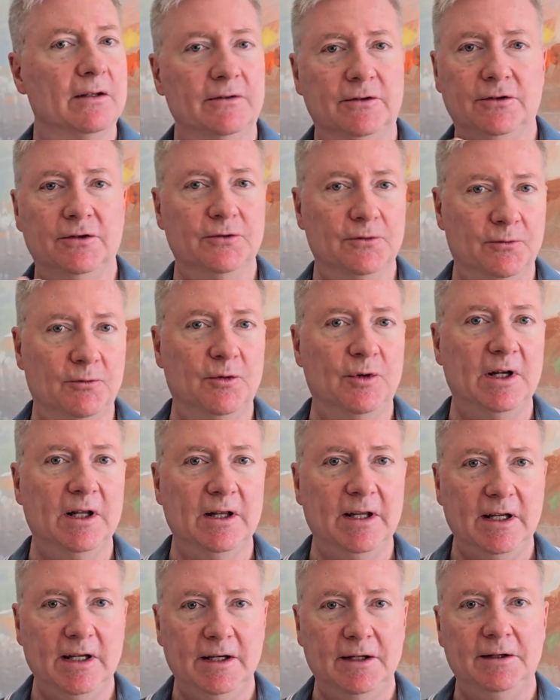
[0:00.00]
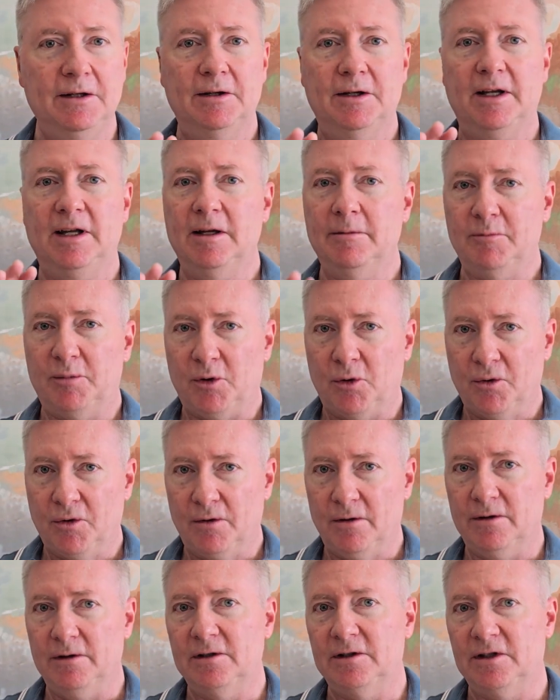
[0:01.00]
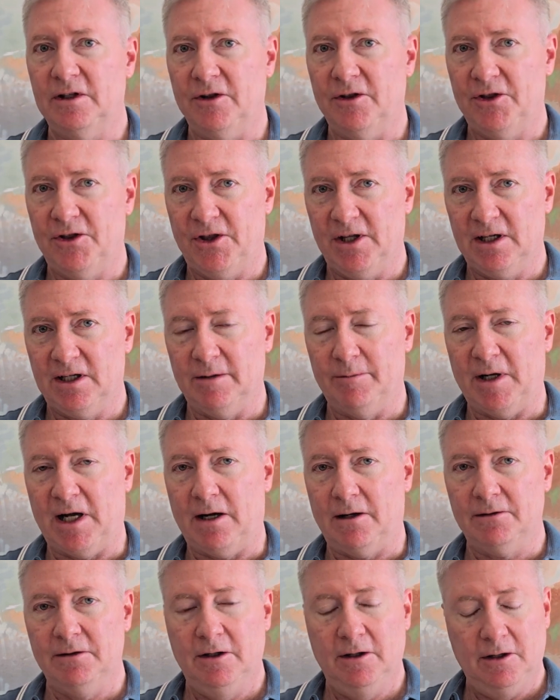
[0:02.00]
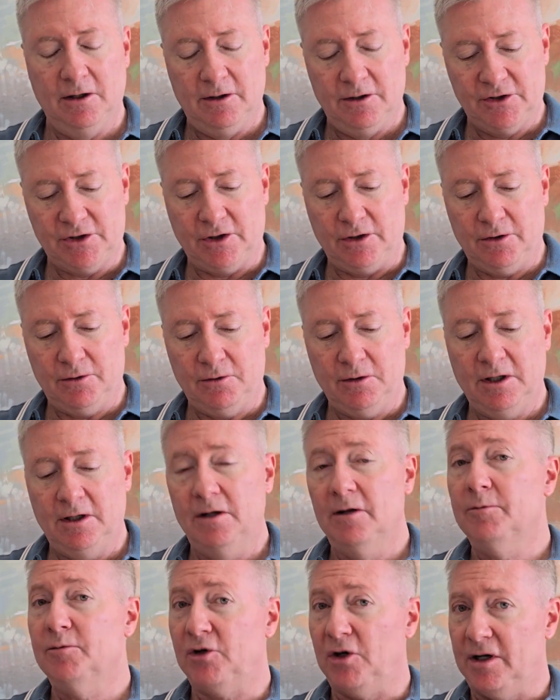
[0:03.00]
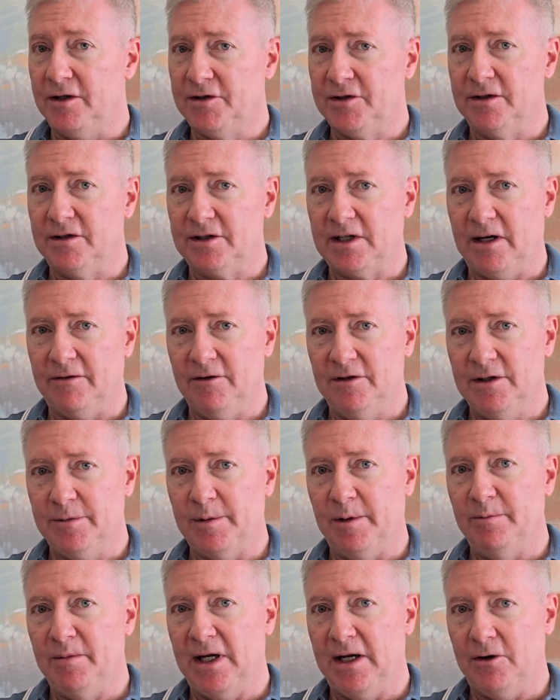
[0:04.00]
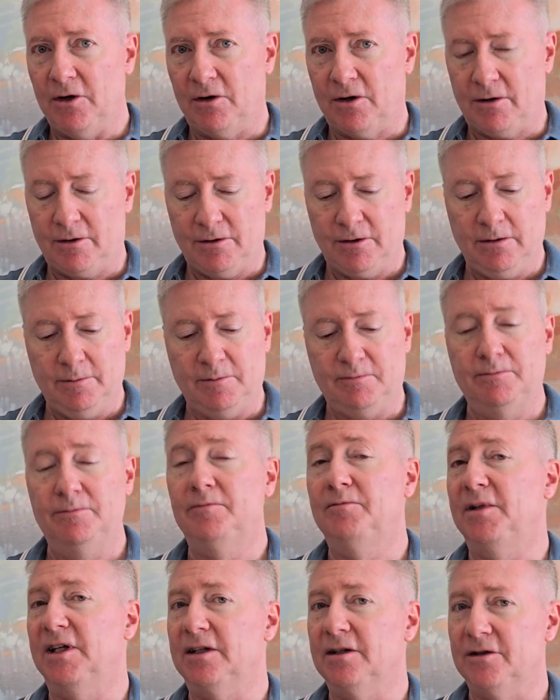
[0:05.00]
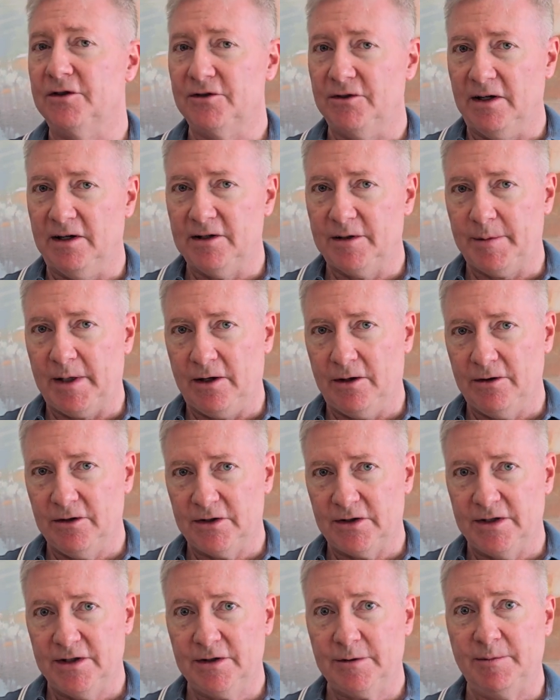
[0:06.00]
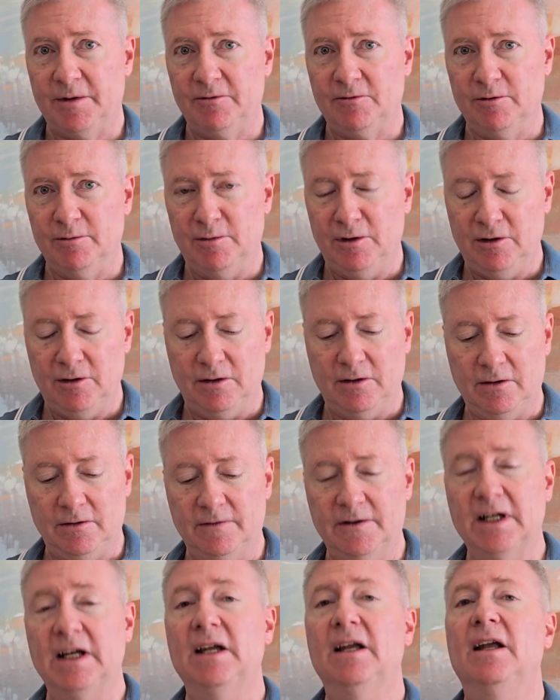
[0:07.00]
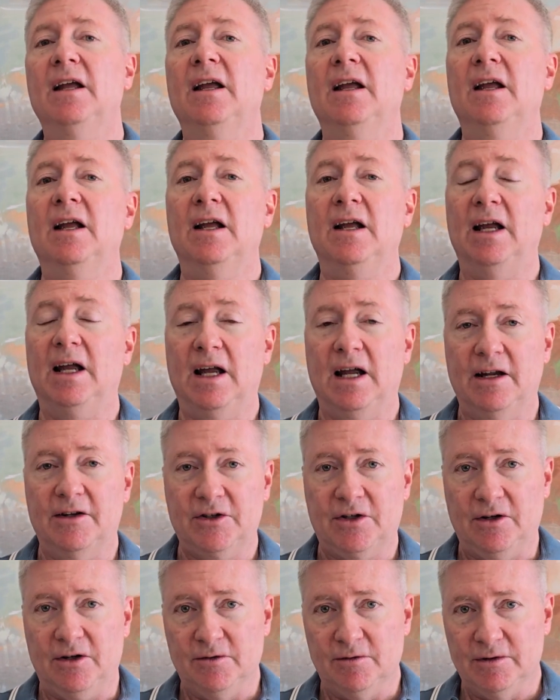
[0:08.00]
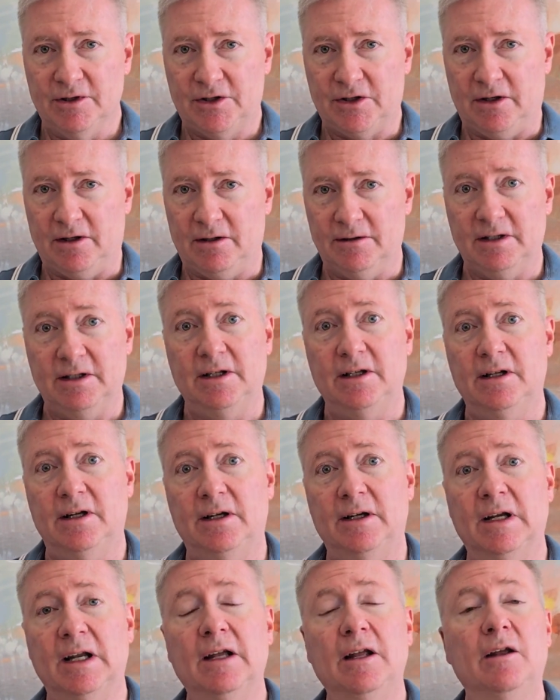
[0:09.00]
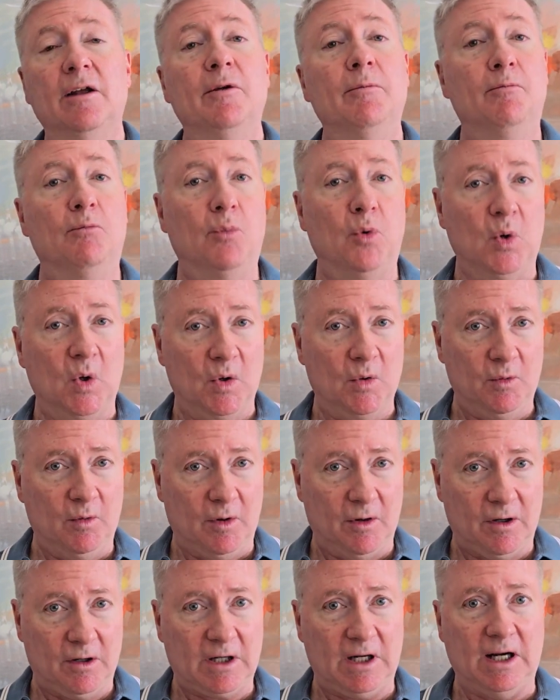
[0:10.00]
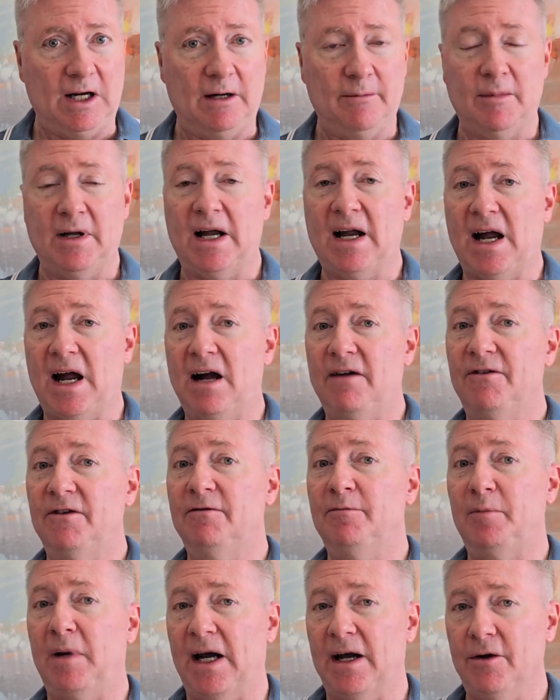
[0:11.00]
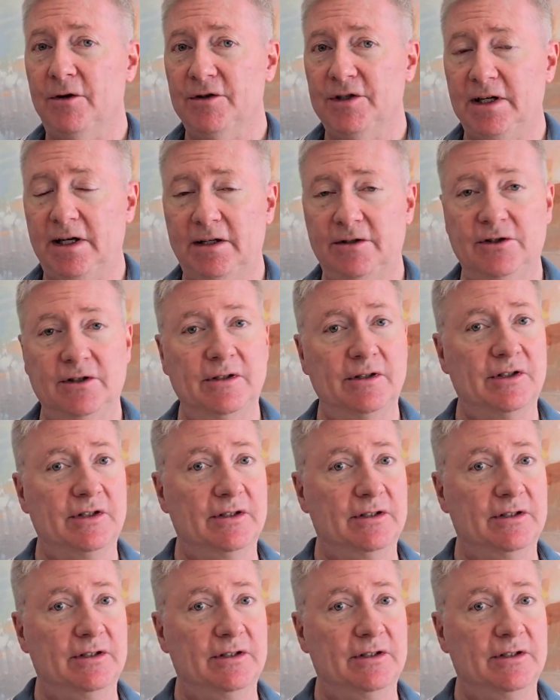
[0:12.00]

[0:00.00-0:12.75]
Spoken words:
This is really important to think about. So price discovery has been made harder because transparency has been removed. It's going to result in more work on behalf of buyer's agents